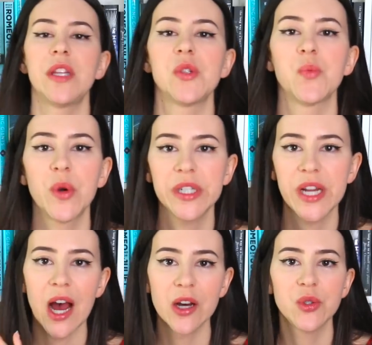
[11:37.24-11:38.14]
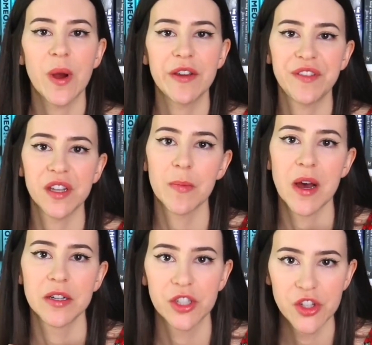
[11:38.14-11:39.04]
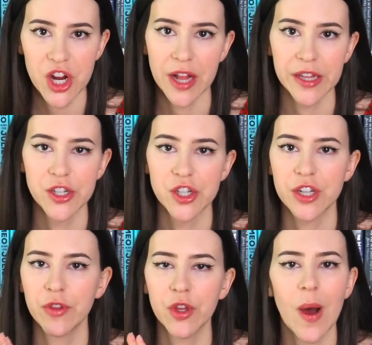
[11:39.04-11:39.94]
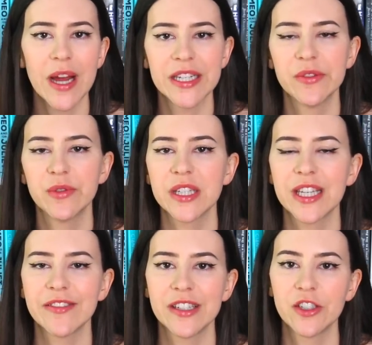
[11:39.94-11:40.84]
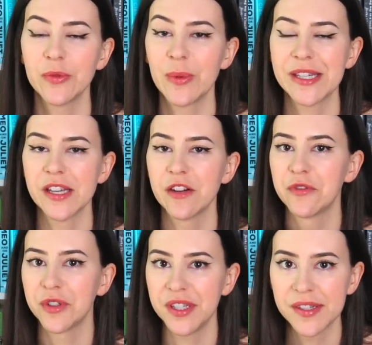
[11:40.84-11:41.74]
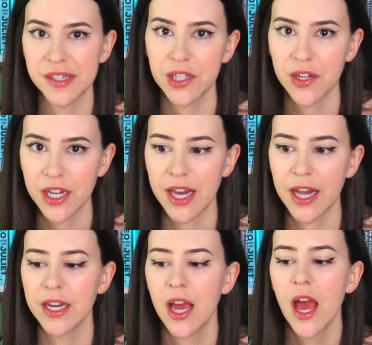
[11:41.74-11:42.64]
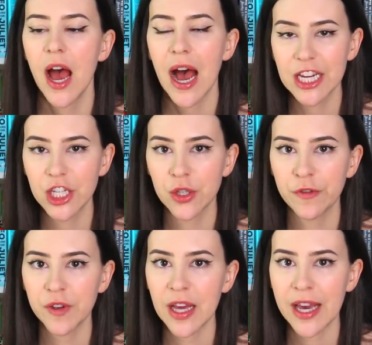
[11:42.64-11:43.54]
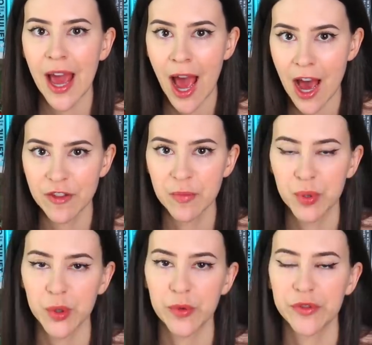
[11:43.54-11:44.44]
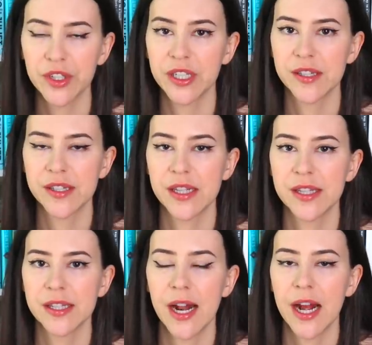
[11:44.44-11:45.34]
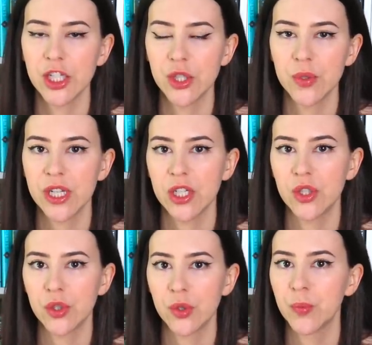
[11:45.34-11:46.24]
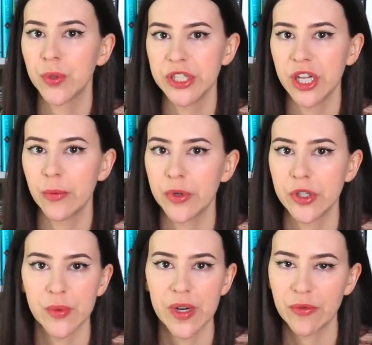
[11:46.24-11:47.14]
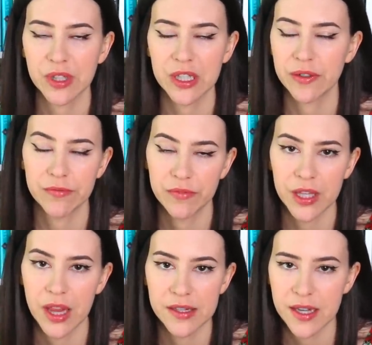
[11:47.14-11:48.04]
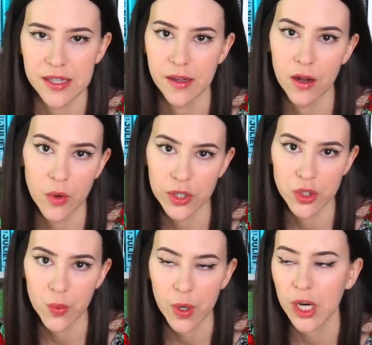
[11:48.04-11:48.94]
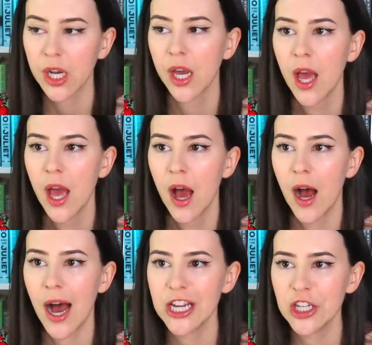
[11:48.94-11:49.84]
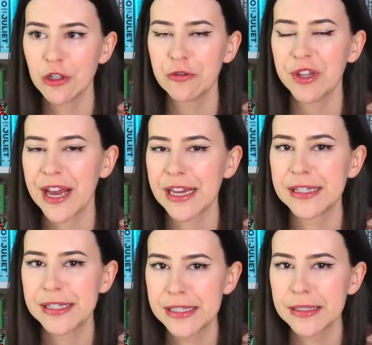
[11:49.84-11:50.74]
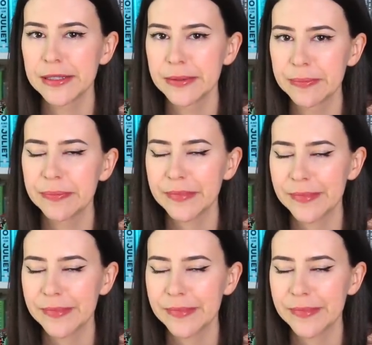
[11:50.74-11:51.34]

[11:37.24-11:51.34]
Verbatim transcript: at this point, how do I feel about the challenge? Even though I didn't really give it to myself for this year again, I do feel like I have improved in the sense that I do tend to put down books when I really realize that it's not going to work. I do feel like I still